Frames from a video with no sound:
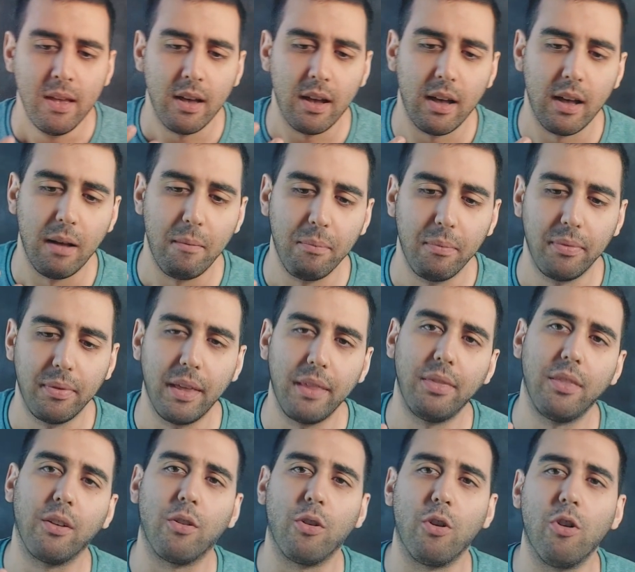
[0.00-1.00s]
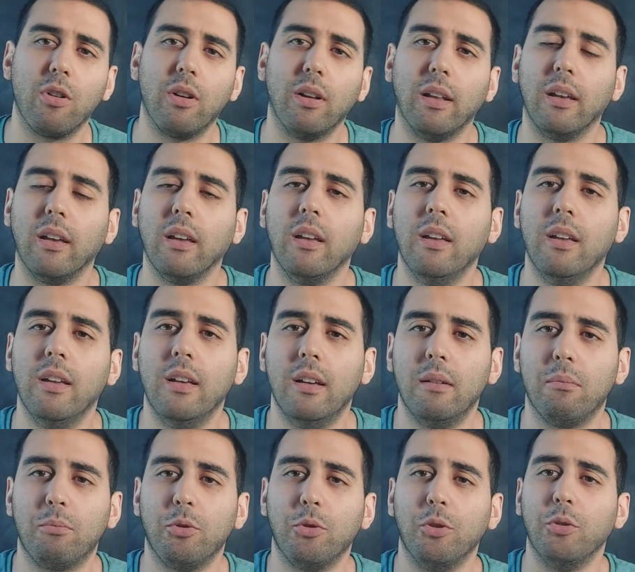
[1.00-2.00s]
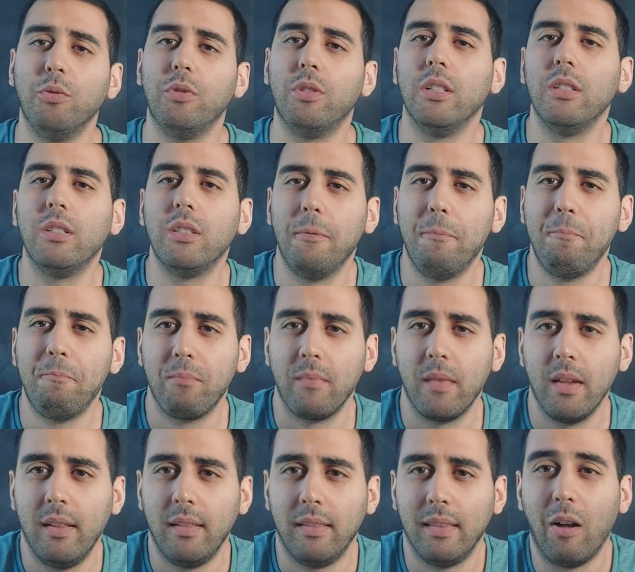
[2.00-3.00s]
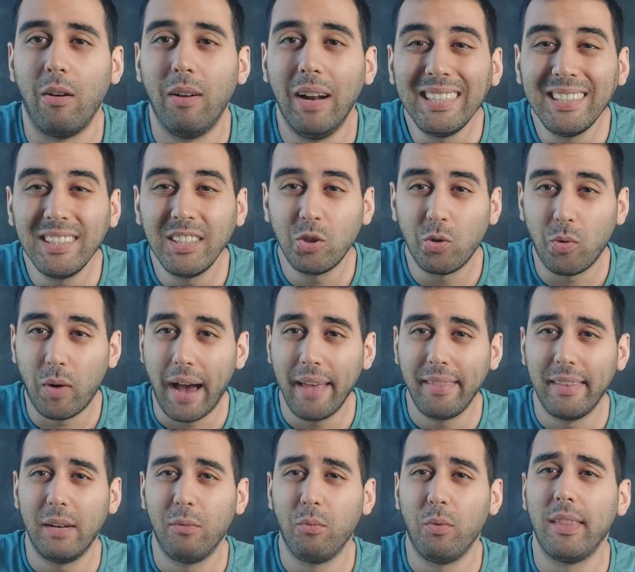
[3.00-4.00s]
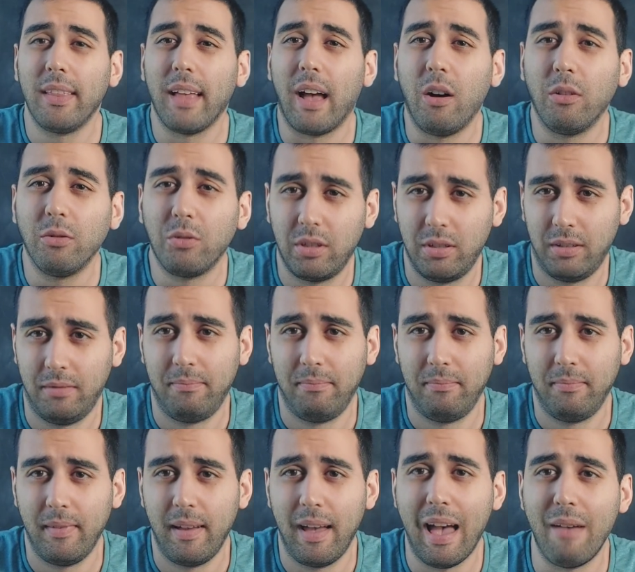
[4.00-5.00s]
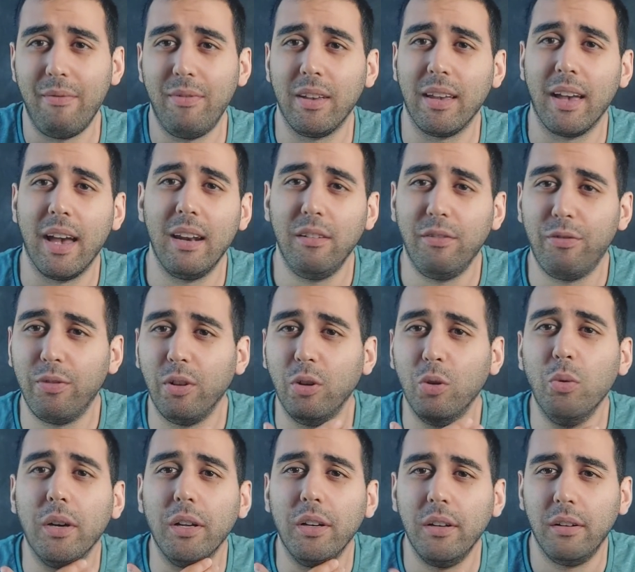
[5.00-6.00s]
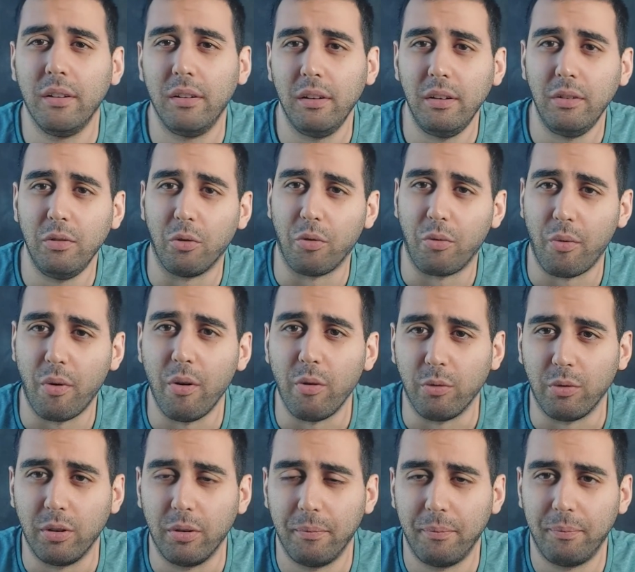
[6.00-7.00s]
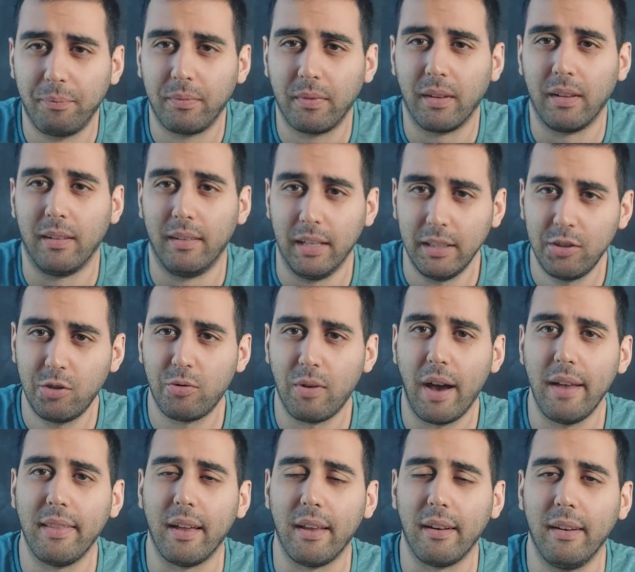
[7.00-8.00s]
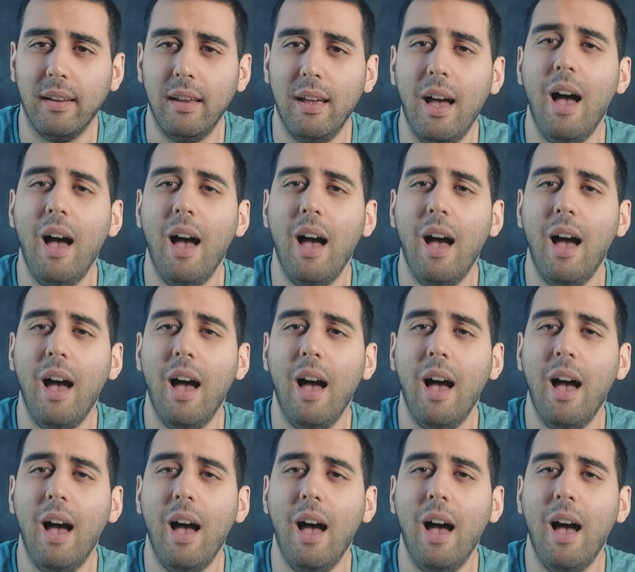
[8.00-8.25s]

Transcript: that the gurgling produces. Now let's try that without having any fluid in your throat. Let's try that.